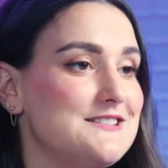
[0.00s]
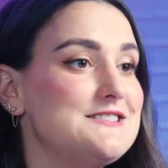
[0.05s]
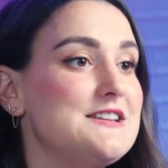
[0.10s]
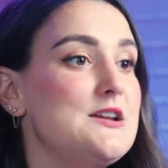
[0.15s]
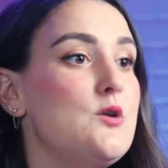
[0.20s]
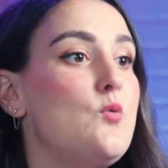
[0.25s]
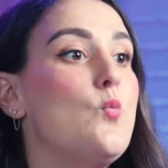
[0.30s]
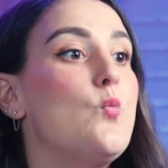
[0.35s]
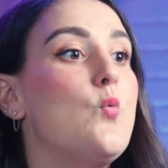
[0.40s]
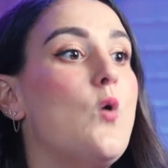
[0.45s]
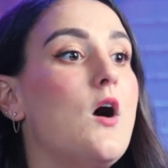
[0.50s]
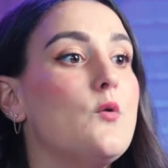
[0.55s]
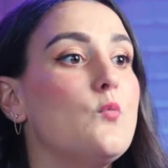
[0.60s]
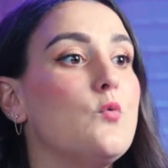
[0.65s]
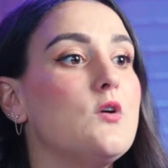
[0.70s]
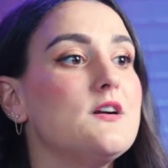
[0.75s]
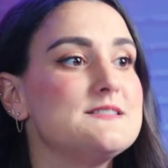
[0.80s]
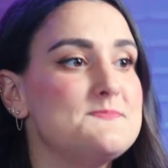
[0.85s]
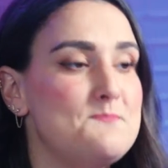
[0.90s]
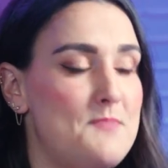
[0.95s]
to see what
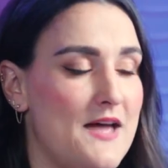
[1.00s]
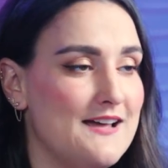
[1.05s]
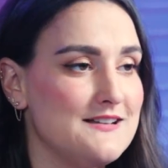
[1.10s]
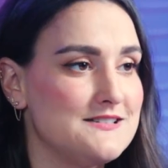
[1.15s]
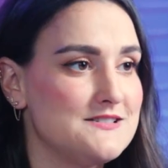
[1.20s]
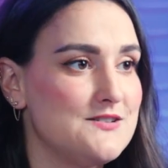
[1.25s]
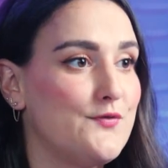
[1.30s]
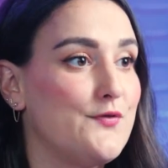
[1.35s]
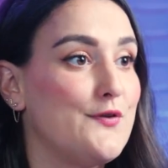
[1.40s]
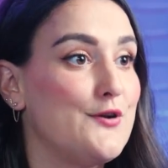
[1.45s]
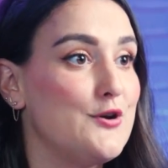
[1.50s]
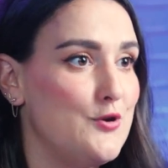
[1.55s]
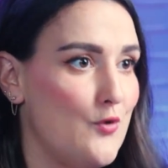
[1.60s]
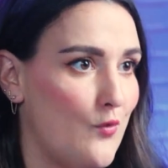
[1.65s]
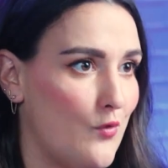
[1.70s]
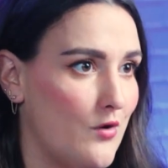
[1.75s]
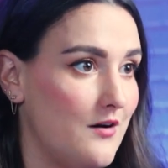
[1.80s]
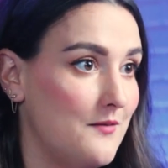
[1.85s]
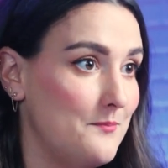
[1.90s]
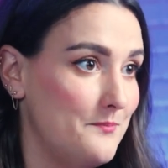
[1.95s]
works best for
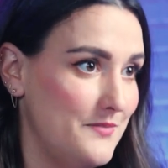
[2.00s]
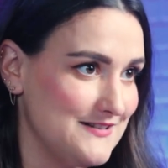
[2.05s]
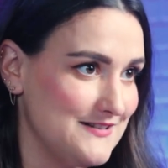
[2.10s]
your